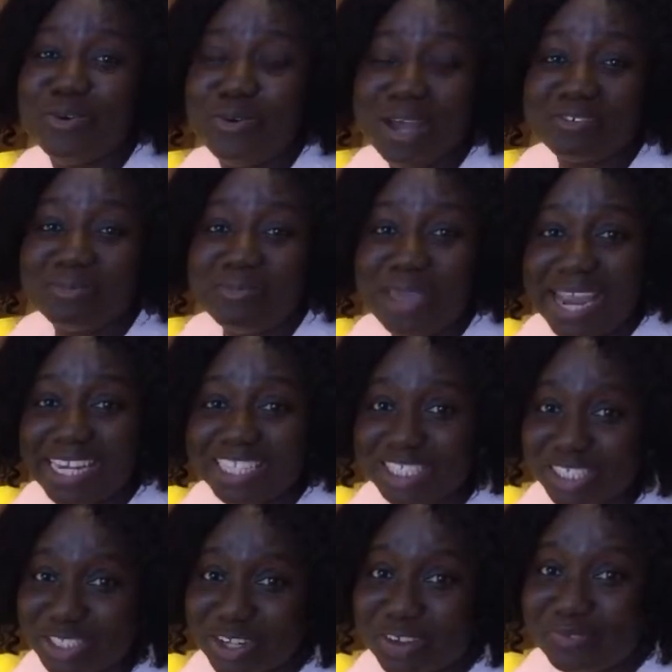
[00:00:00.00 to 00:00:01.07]
have made
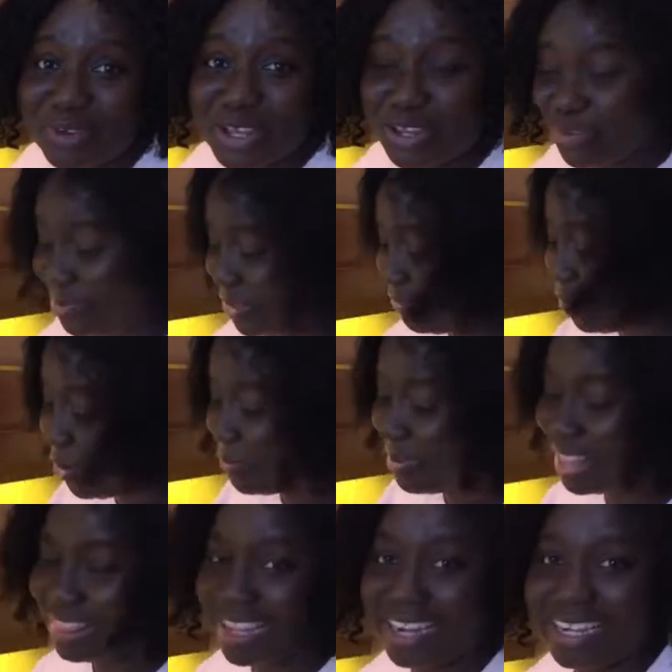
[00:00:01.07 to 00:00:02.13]
shito for you
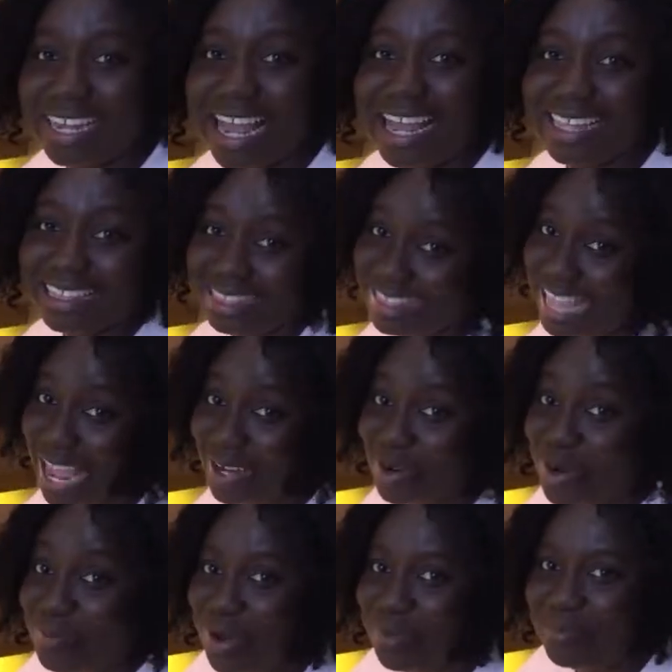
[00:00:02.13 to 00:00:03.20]
before, but then they are
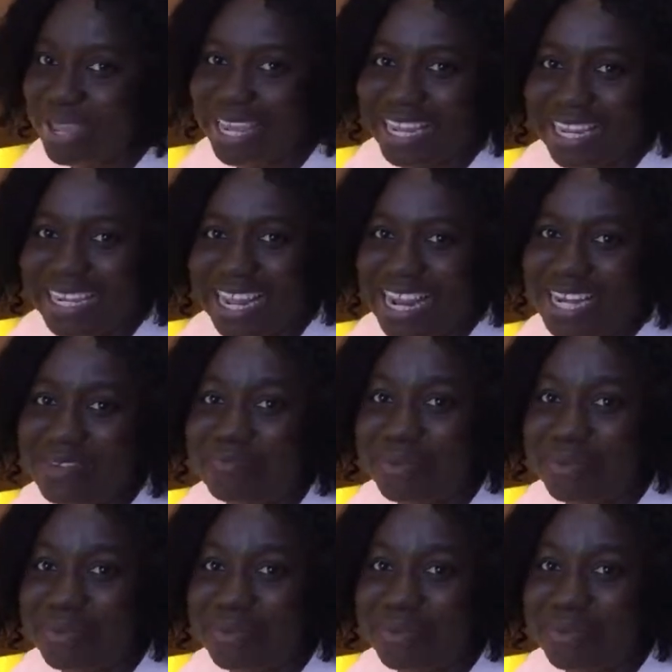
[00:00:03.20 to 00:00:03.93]
no more making any